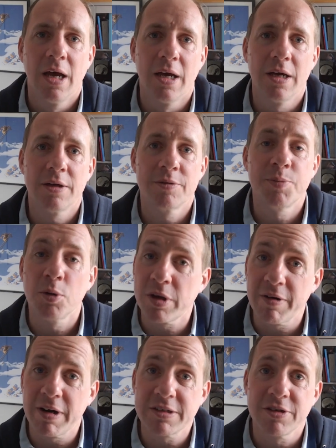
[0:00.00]
uh, board
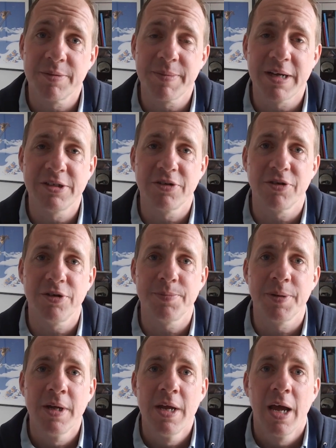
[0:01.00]
director at Major Group
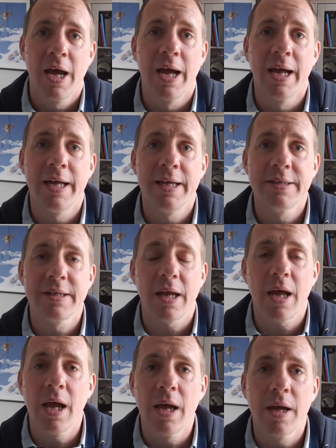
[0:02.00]
and
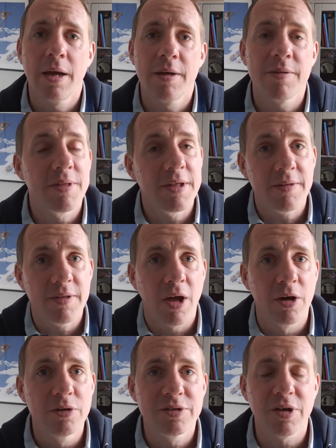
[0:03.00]
uh, the, the
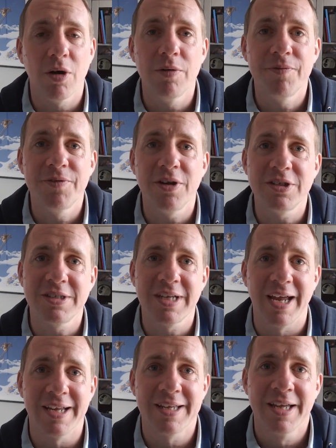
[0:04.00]
host of Future
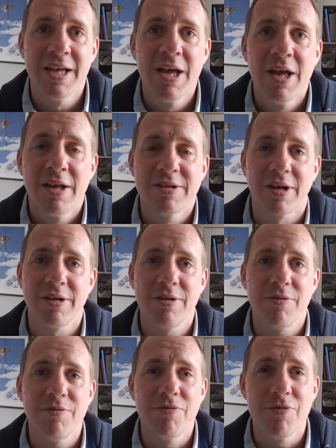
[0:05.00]
Tech. So,
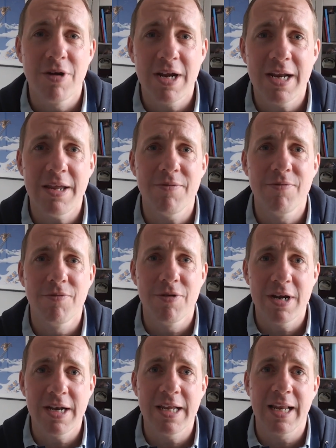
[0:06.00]
really,
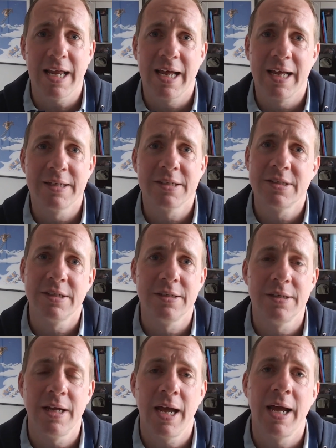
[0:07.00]
really glad
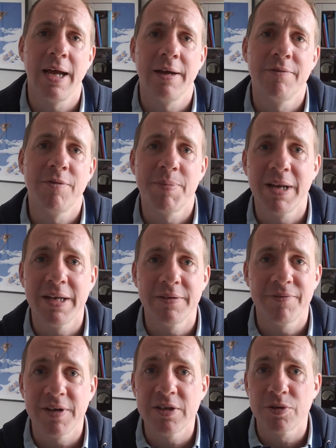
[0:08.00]
to have
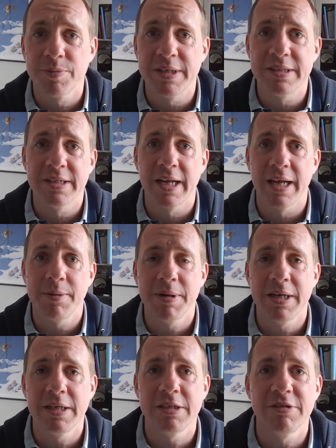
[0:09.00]
Belinda Flinch with me today.
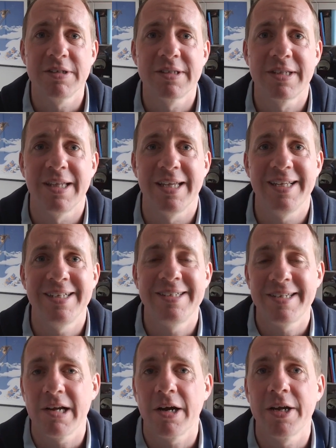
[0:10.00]
Belinda is the
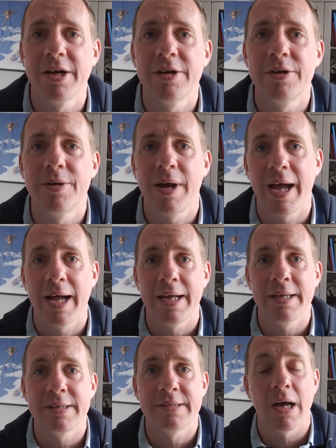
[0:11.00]
CIO
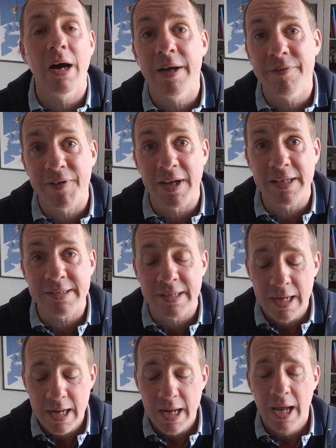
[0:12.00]
at IFS.
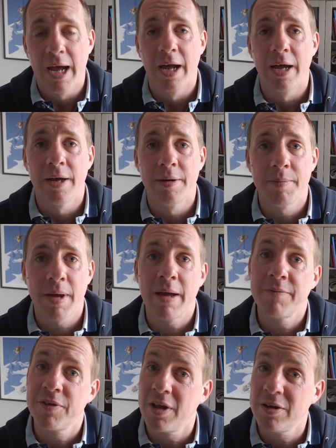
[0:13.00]
Um,
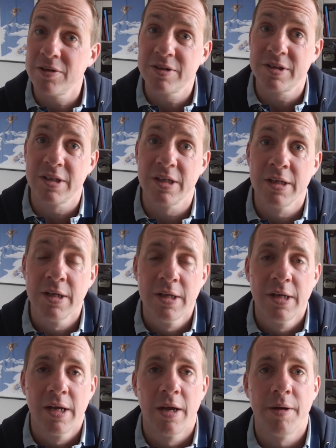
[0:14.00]
and for those that
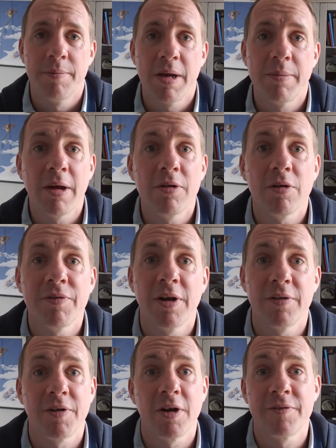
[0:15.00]
uh, may not have
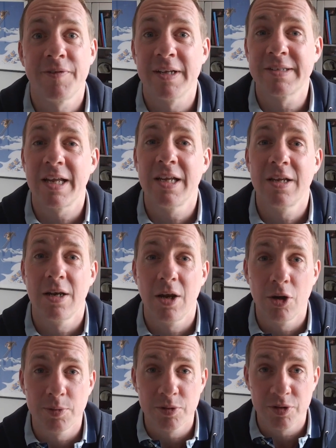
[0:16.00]
heard of IFS, a
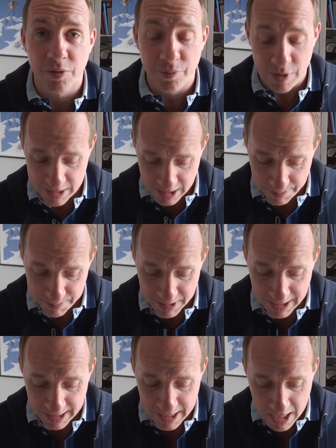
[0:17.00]
global software
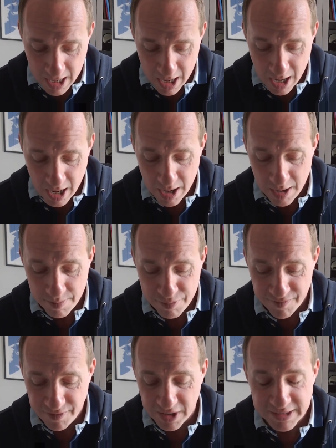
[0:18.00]
company um,
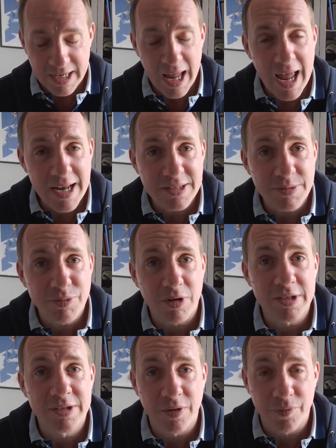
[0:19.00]
provides
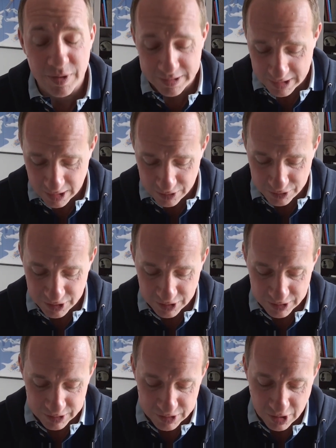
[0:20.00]
enterprise software
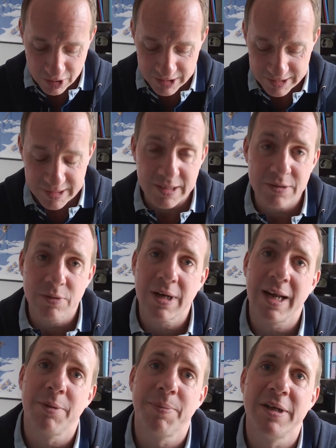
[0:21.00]
solutions on a single
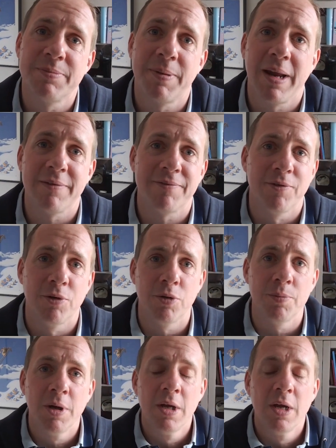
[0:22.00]
cloud based
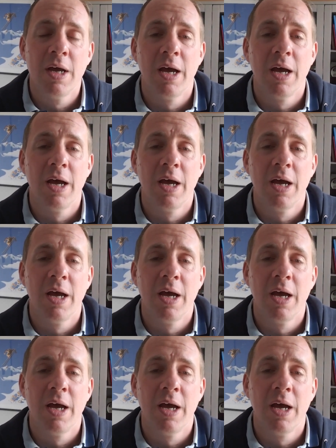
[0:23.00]
platform